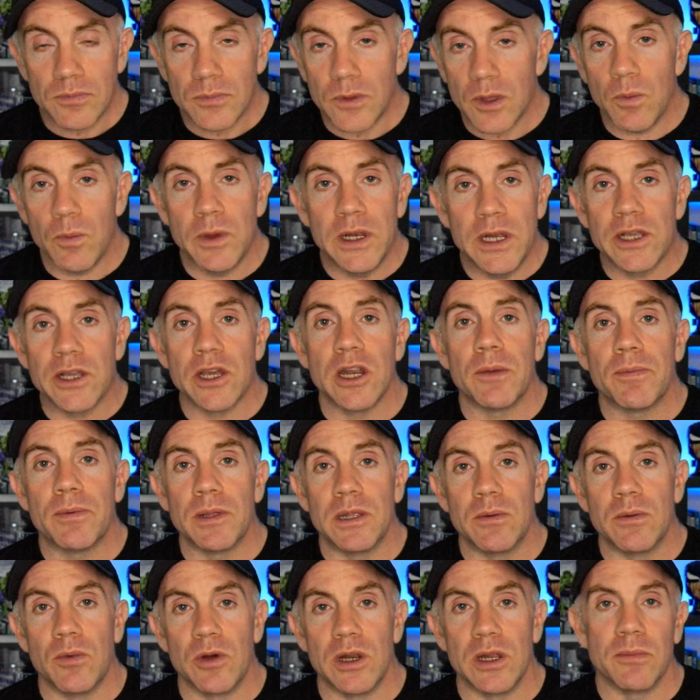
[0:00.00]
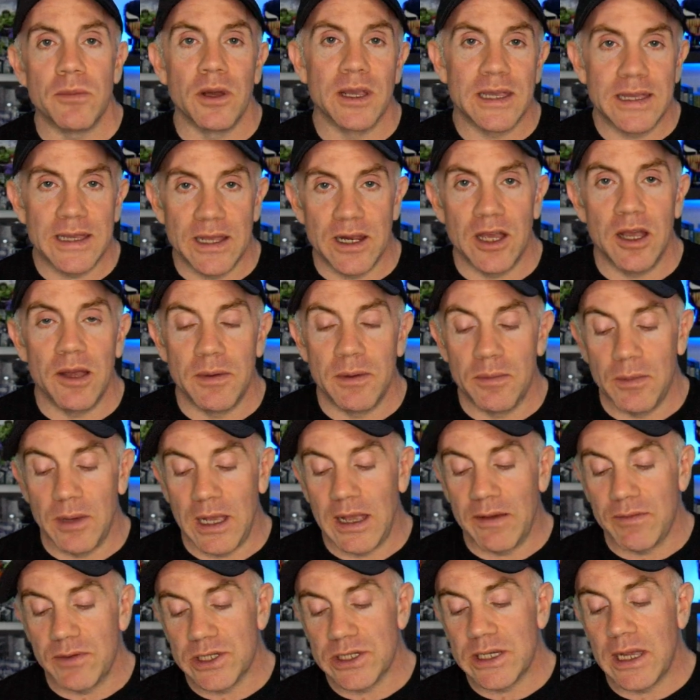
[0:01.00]
when you get up in the morning, you might get up, you might
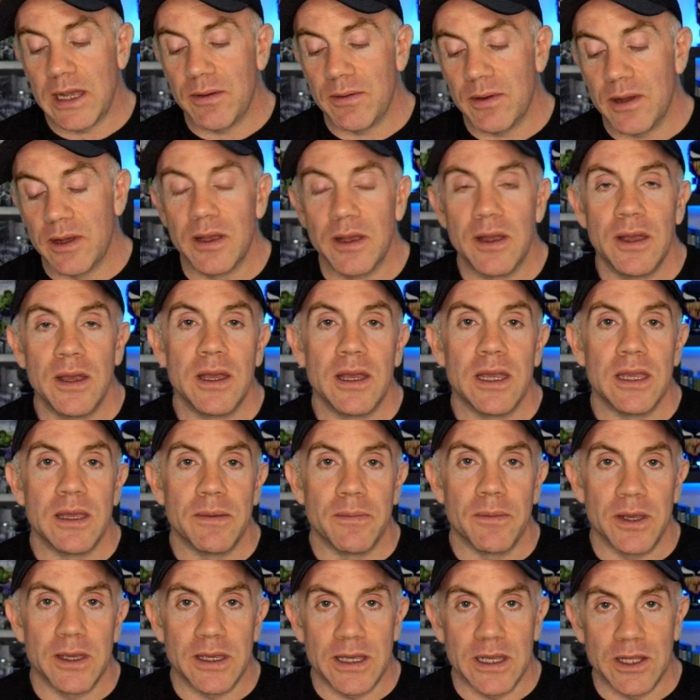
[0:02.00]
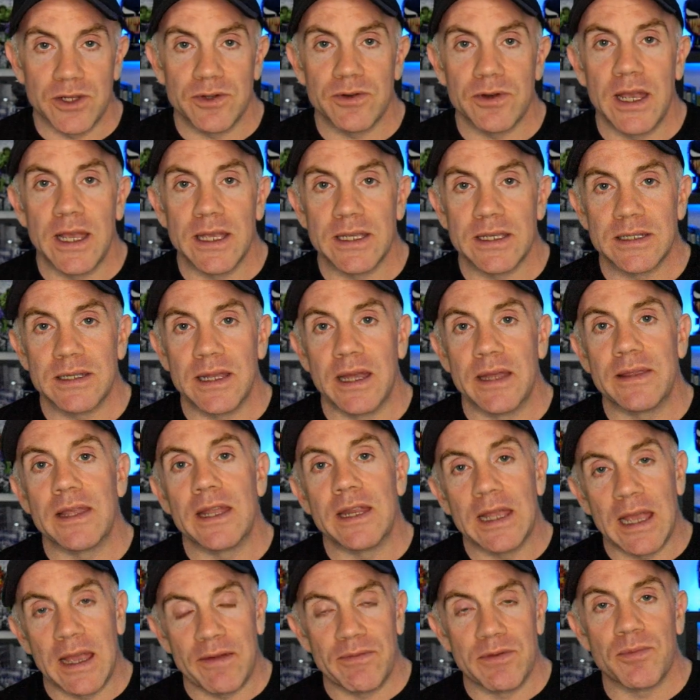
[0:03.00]
have a shower, you might get dressed, and then
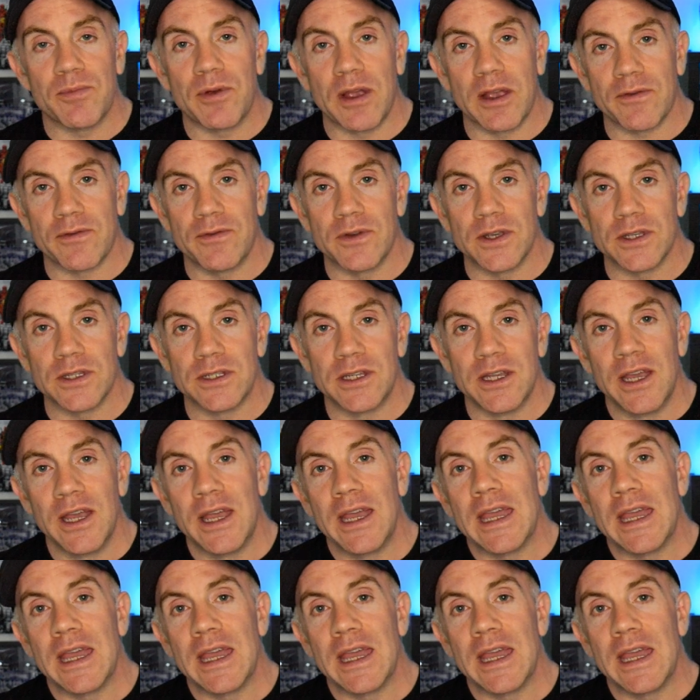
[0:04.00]
you have your breakfast.